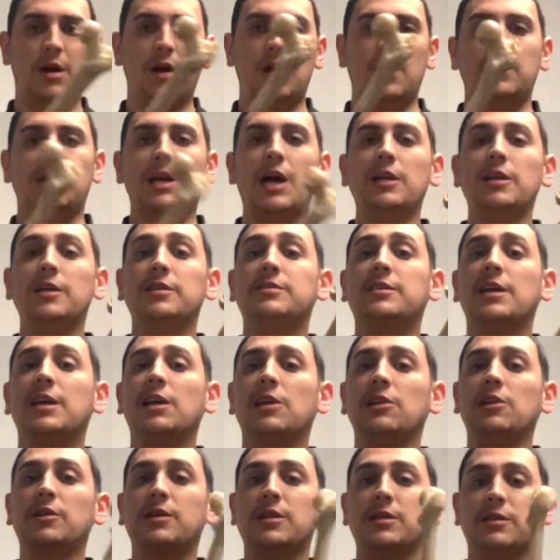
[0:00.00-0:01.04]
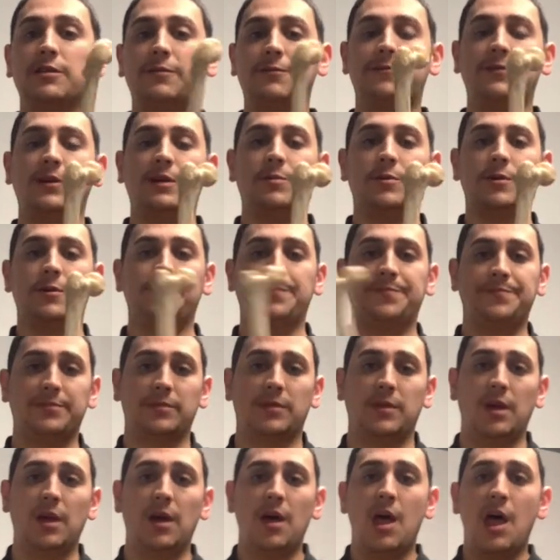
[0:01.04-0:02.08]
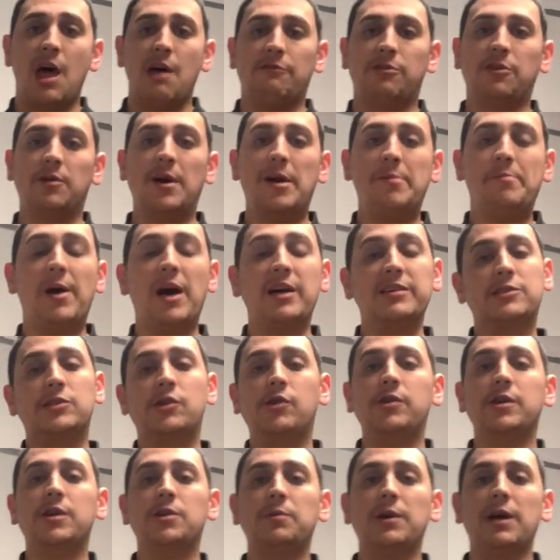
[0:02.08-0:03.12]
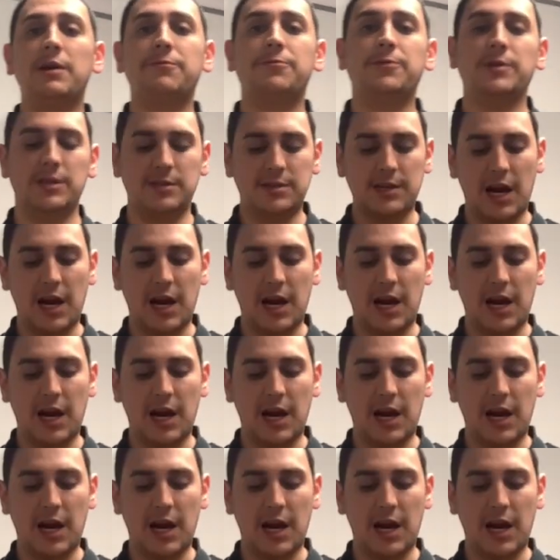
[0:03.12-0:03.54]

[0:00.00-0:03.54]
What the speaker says: Now let's take a look at the femur. For my posterior reference,